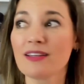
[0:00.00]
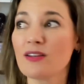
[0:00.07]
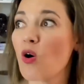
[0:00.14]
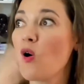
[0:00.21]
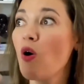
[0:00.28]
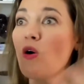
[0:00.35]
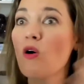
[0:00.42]

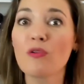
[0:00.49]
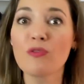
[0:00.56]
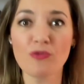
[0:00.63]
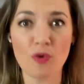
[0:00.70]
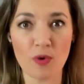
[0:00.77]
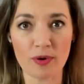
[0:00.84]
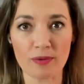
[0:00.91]
in all
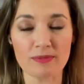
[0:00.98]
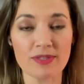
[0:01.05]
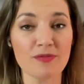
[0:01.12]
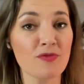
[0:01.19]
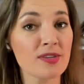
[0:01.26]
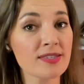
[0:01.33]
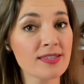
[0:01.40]

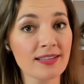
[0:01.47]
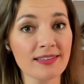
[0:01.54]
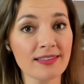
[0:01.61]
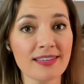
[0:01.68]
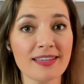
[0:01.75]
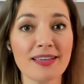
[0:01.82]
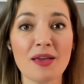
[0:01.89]
forms
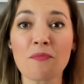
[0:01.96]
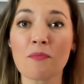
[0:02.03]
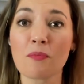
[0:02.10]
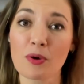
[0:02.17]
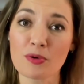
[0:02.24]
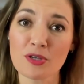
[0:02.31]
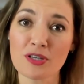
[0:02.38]
physically,
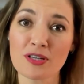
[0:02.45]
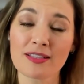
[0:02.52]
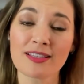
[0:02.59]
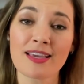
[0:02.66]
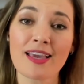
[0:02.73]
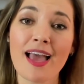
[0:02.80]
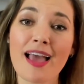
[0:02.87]

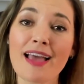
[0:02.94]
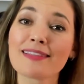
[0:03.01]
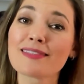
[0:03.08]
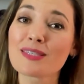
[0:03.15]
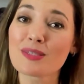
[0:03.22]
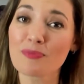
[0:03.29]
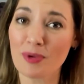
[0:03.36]
emotionally,
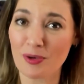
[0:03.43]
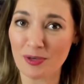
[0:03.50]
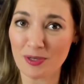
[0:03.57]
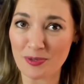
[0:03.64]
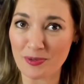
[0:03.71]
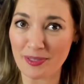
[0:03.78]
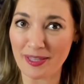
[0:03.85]
and
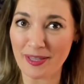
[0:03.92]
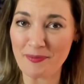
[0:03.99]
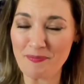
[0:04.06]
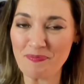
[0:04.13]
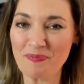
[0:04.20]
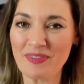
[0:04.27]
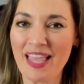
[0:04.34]
spiritually.
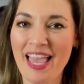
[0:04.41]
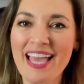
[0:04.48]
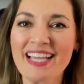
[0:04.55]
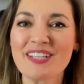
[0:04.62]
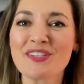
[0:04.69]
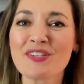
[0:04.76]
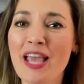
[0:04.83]

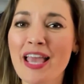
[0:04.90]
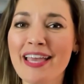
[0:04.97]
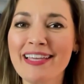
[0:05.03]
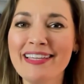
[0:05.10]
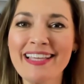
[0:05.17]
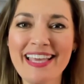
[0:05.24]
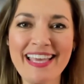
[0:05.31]

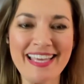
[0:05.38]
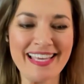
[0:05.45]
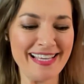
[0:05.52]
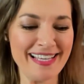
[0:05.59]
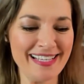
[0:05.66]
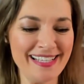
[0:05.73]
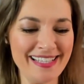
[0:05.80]
Jade
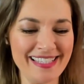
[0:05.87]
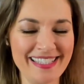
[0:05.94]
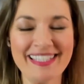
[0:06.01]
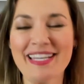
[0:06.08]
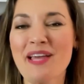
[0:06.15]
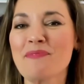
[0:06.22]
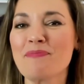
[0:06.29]

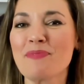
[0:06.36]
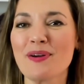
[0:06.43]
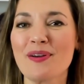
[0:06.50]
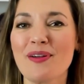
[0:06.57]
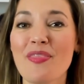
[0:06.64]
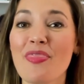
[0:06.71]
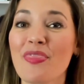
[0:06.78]
is
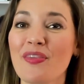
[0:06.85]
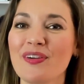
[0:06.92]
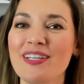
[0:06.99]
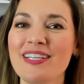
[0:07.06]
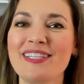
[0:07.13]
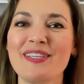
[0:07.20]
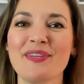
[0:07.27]
number
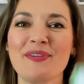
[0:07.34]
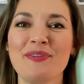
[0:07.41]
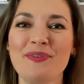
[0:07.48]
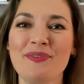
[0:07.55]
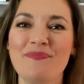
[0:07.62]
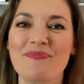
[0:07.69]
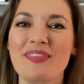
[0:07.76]

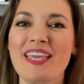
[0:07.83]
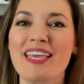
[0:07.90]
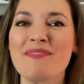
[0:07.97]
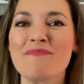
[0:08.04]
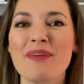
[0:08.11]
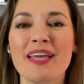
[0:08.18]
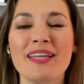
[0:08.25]
32
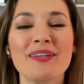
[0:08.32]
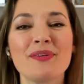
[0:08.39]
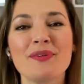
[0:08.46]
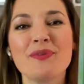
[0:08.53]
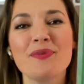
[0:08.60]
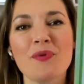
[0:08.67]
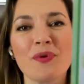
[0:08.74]
in my
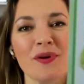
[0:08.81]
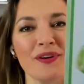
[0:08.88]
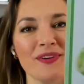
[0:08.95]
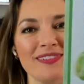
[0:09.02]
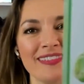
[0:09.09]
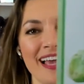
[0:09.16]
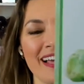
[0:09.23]
new
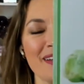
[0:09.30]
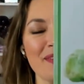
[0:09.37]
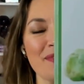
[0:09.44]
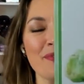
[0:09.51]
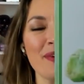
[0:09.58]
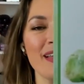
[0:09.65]
Oracle deck,